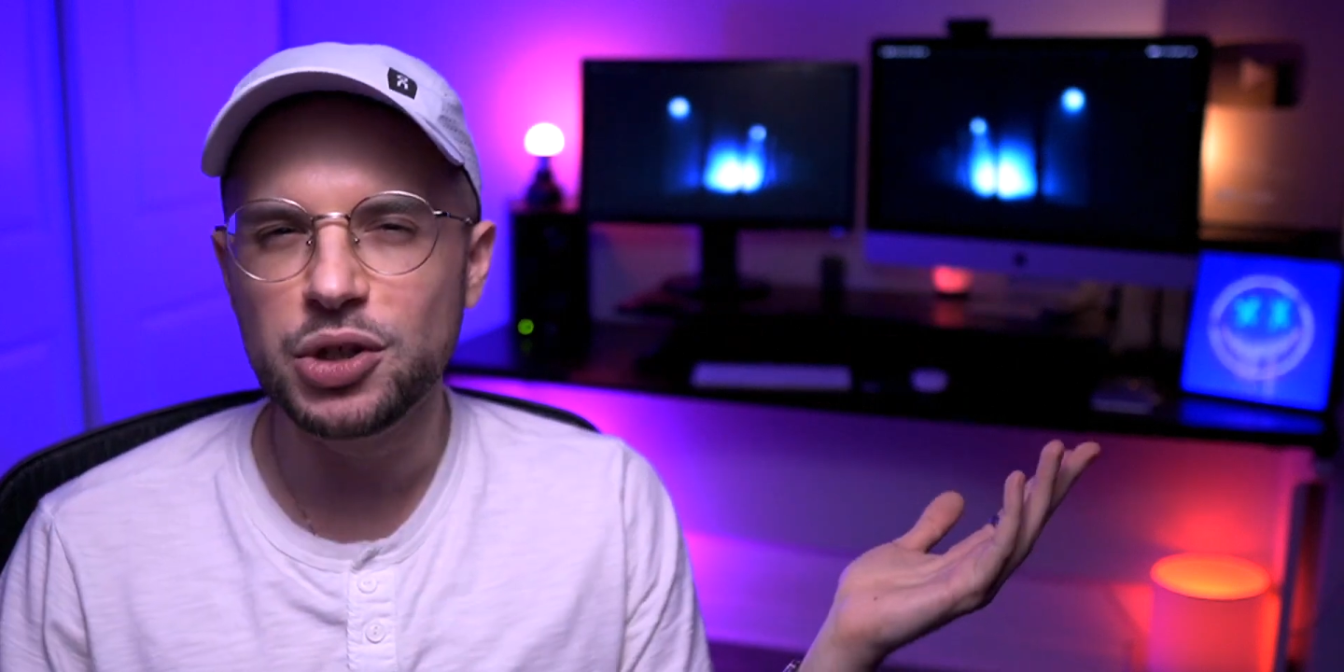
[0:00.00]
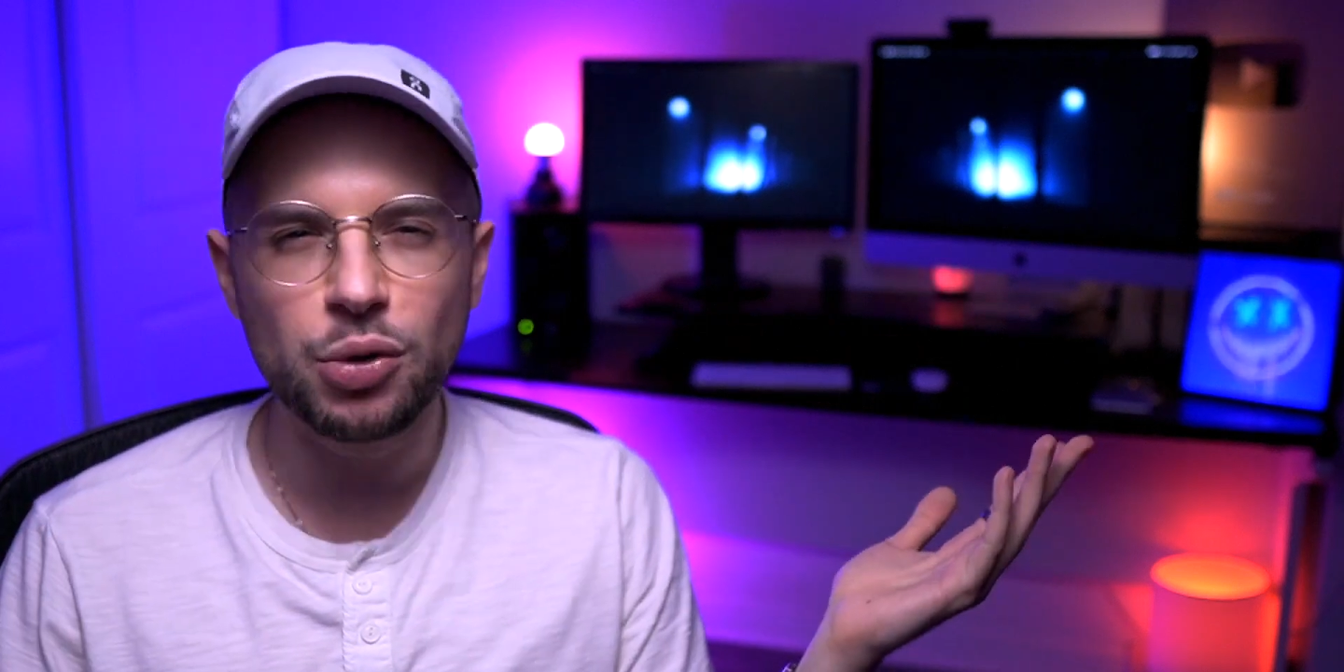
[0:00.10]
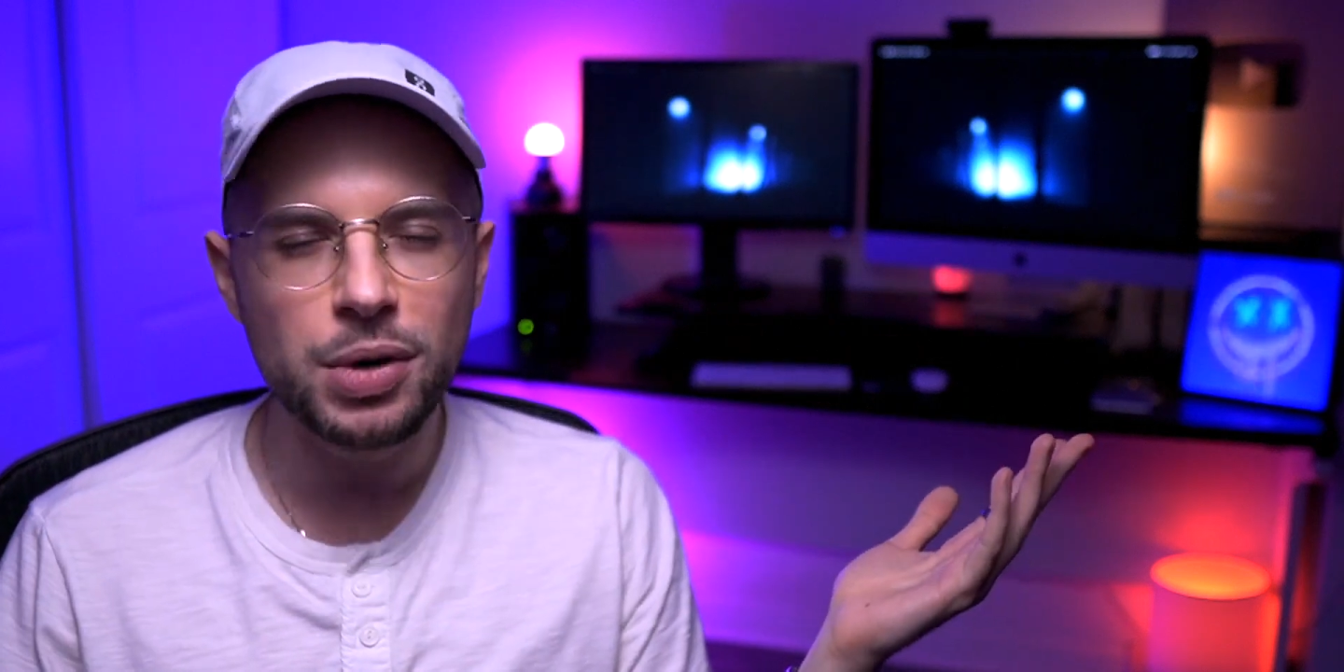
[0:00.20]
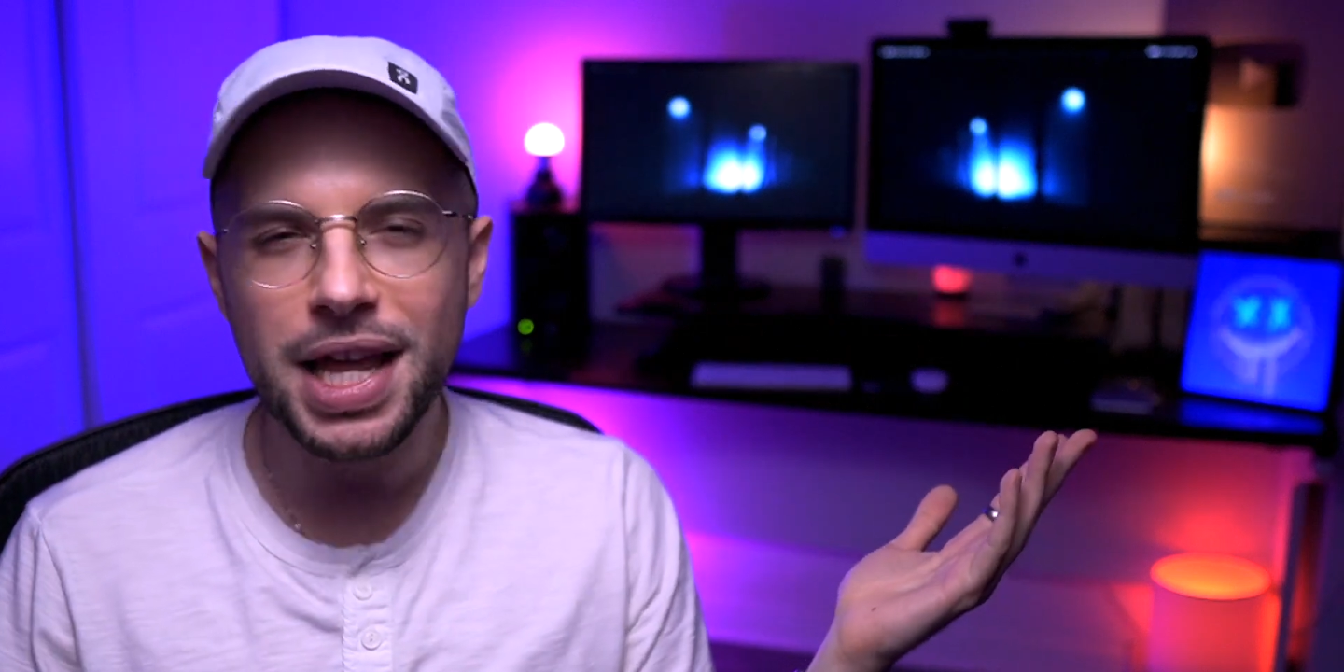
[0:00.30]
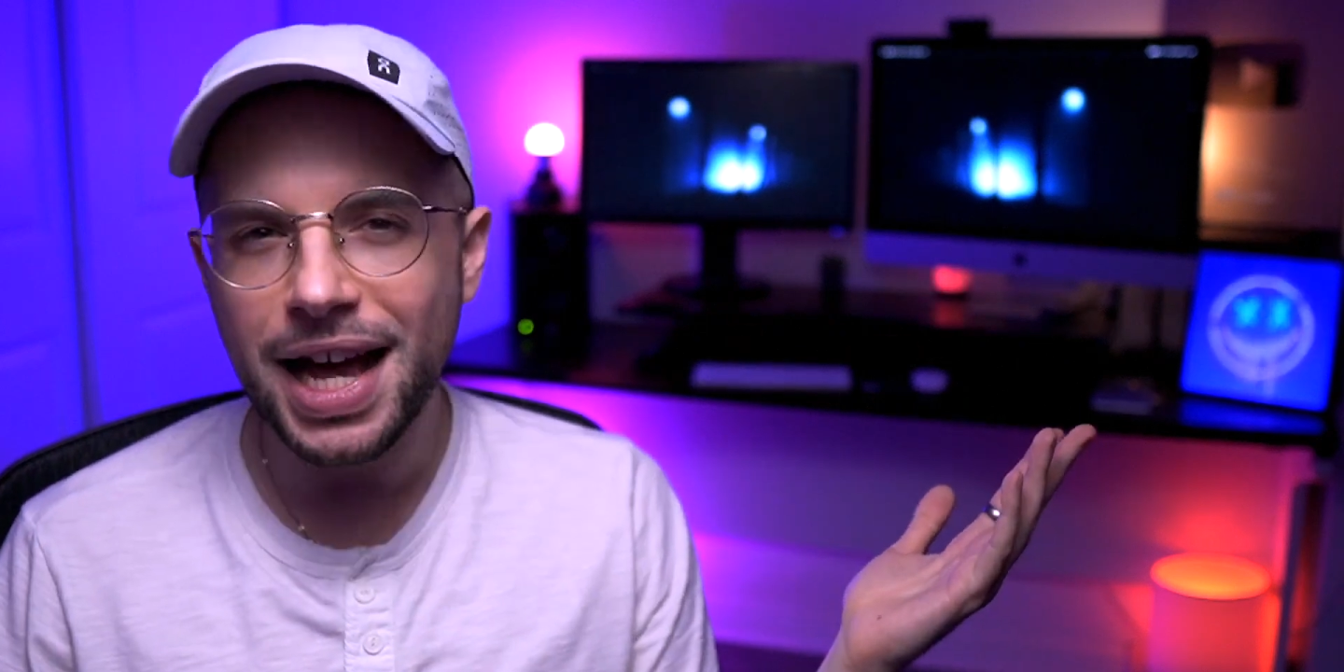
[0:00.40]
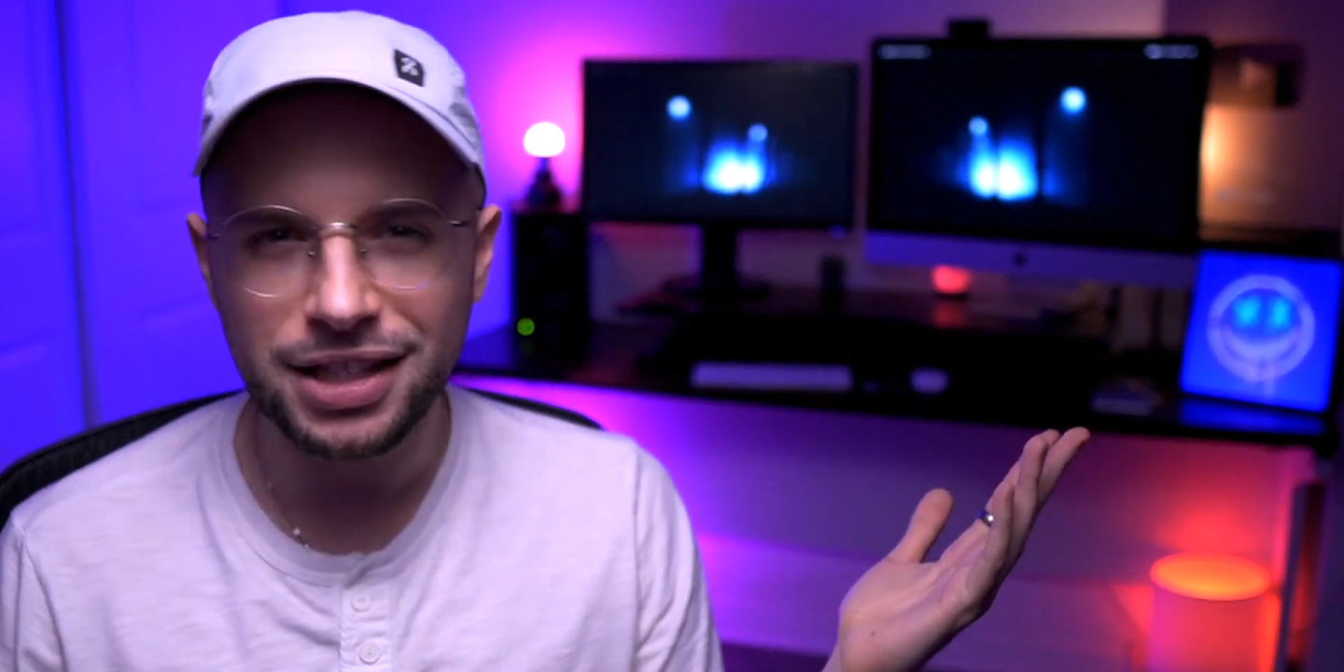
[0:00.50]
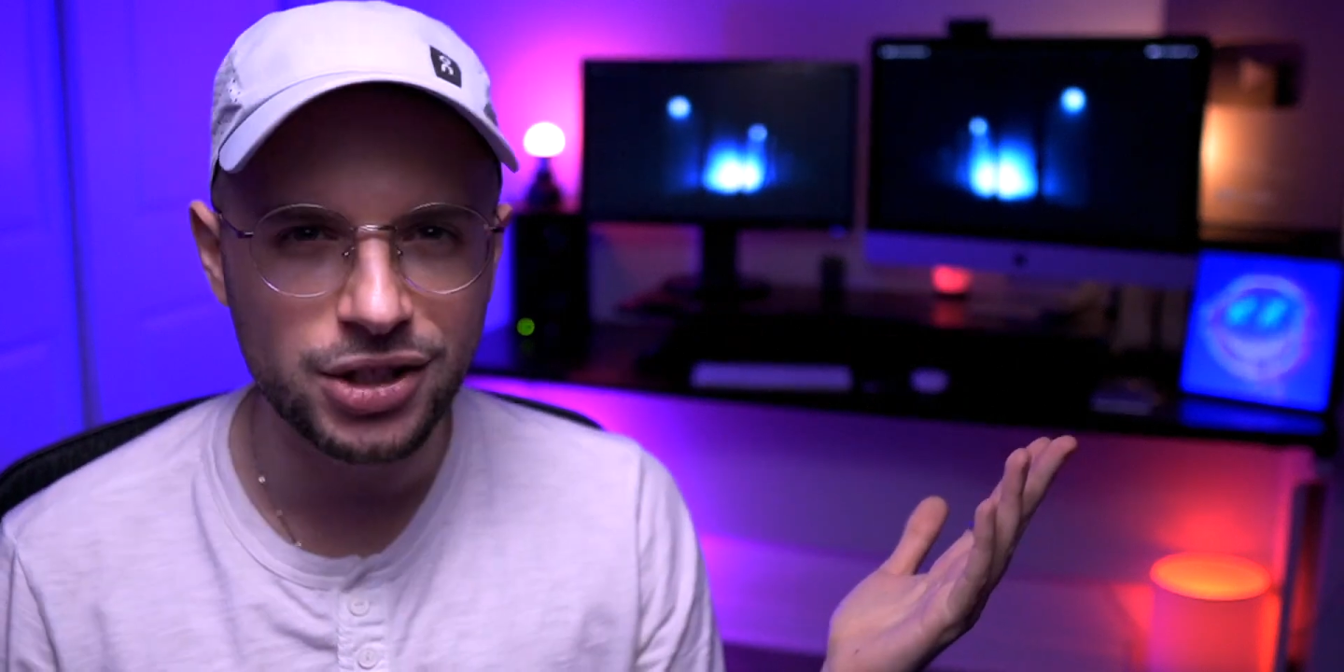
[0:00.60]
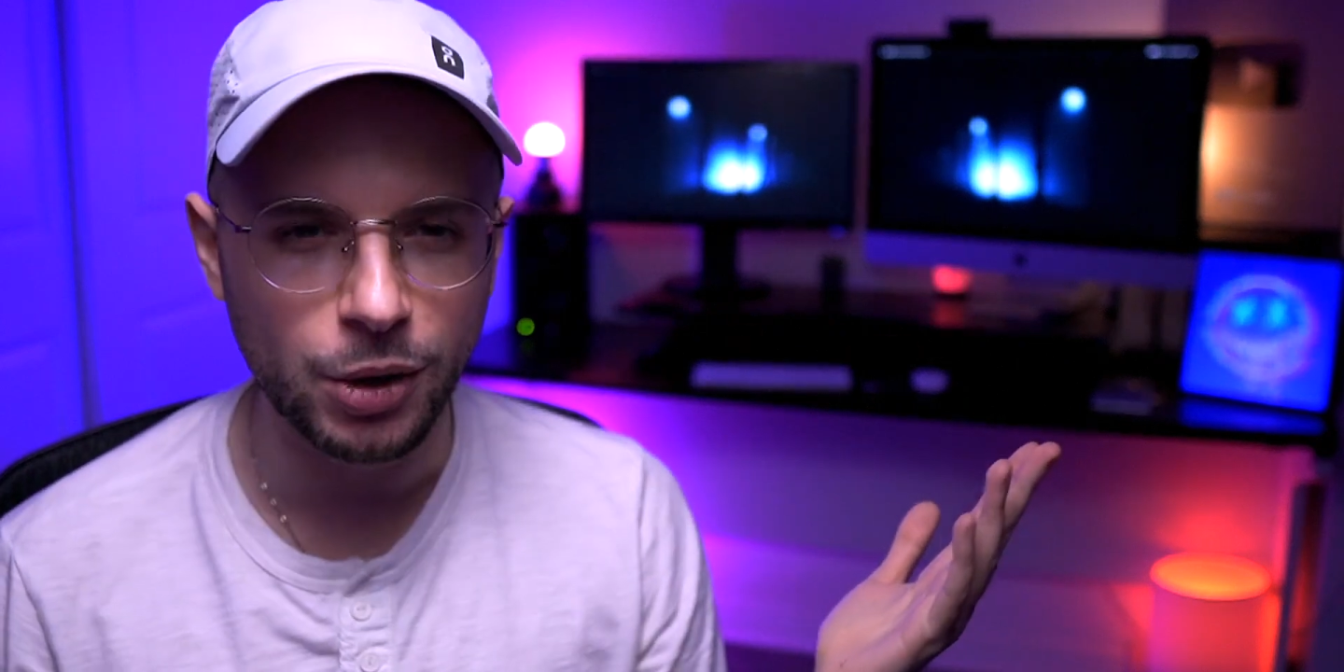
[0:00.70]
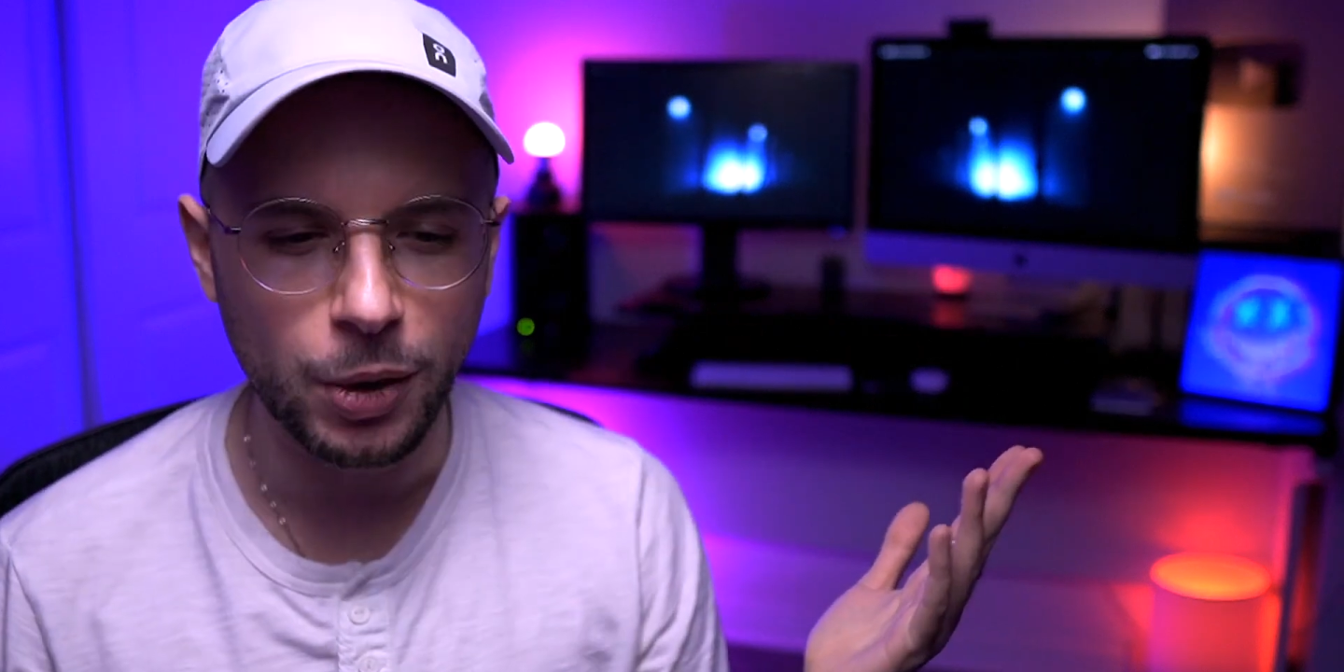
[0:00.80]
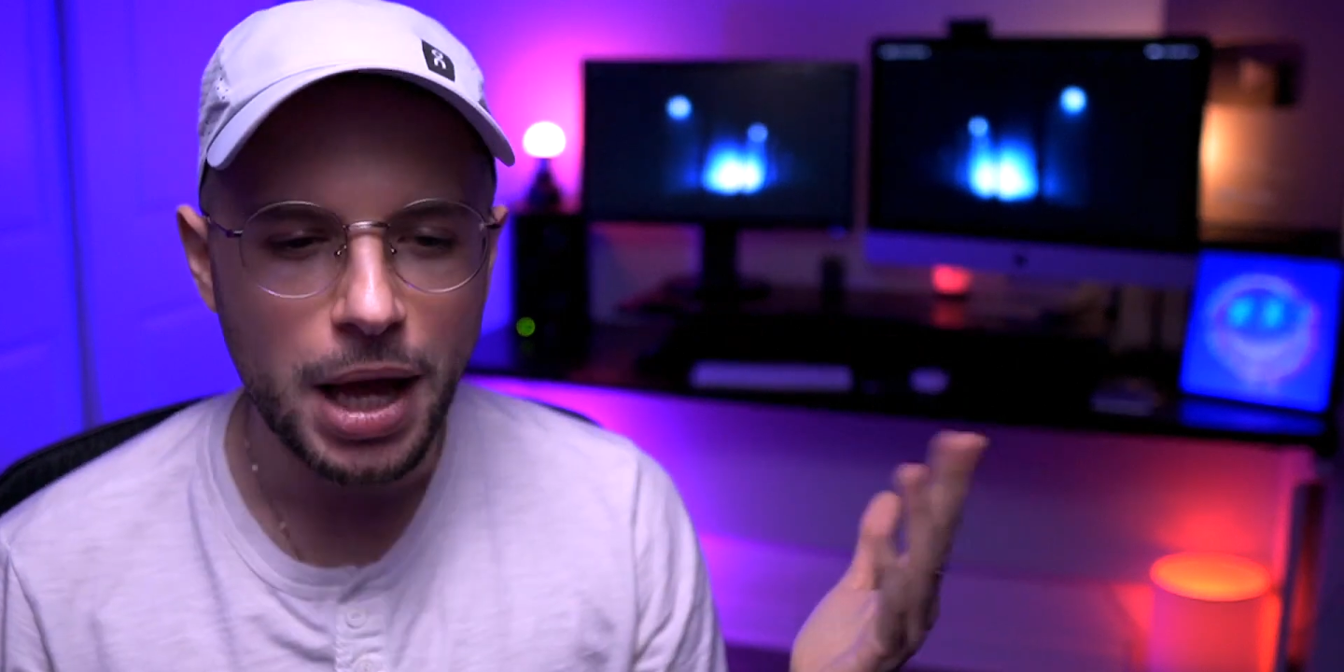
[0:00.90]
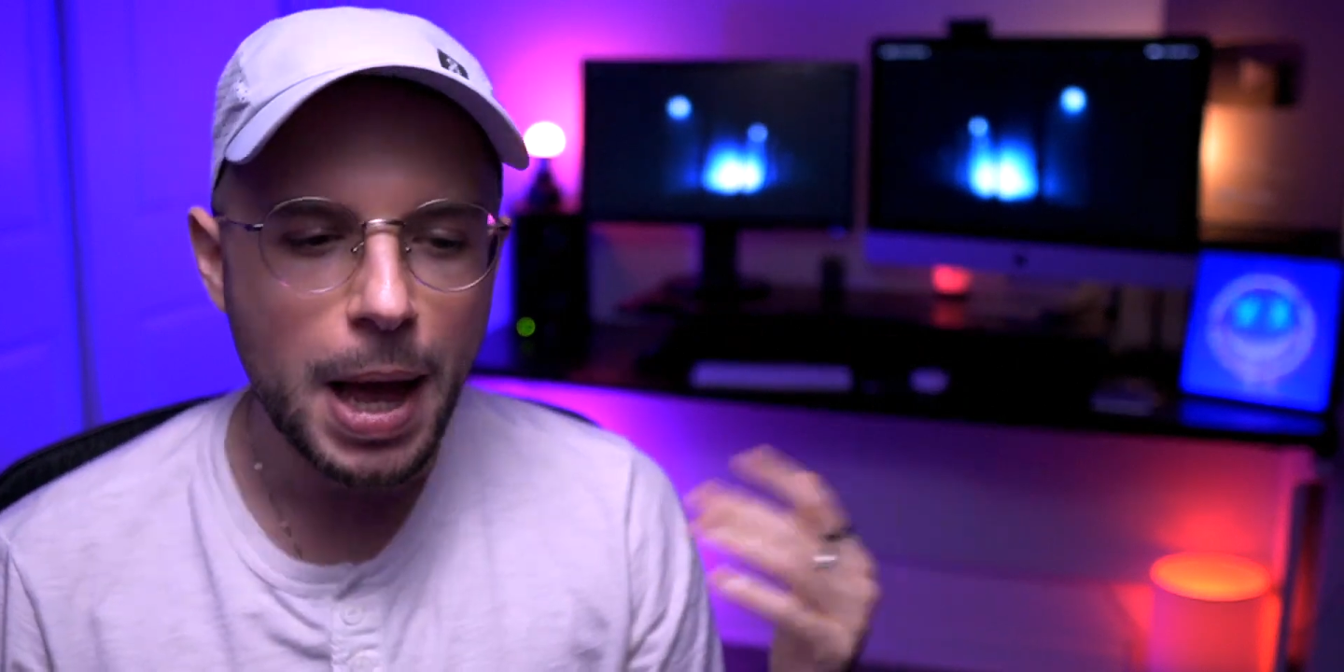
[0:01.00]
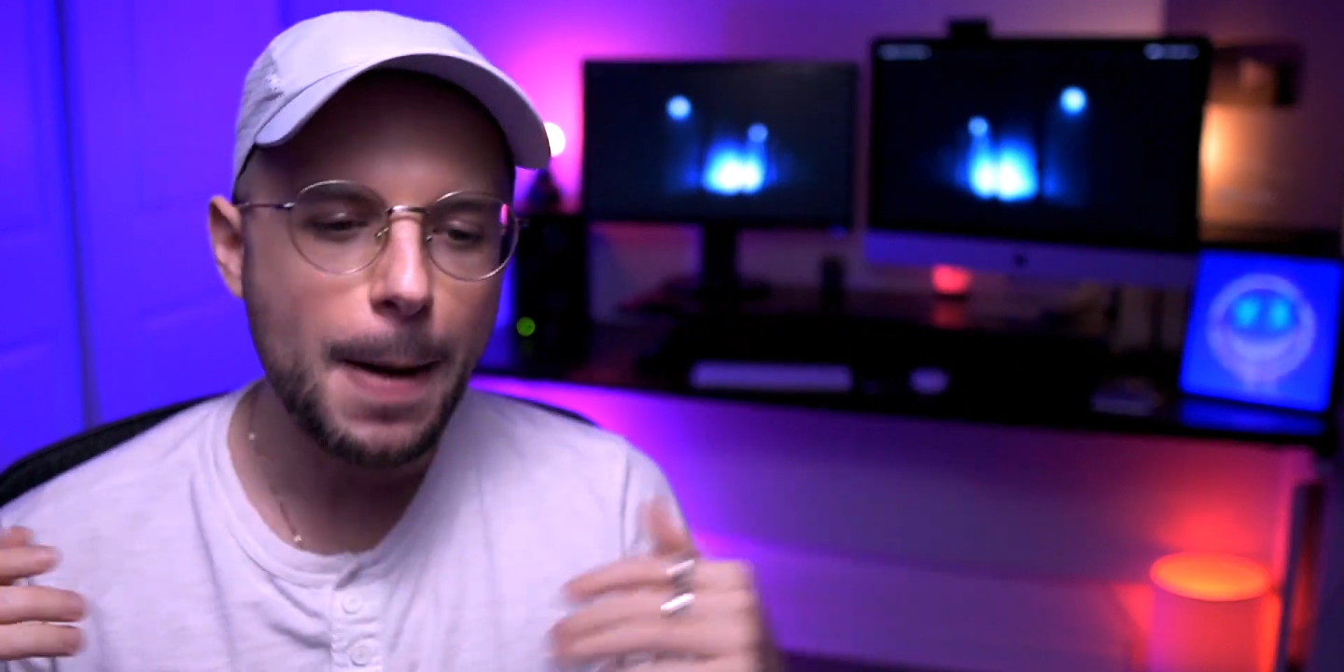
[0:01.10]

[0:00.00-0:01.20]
to react to.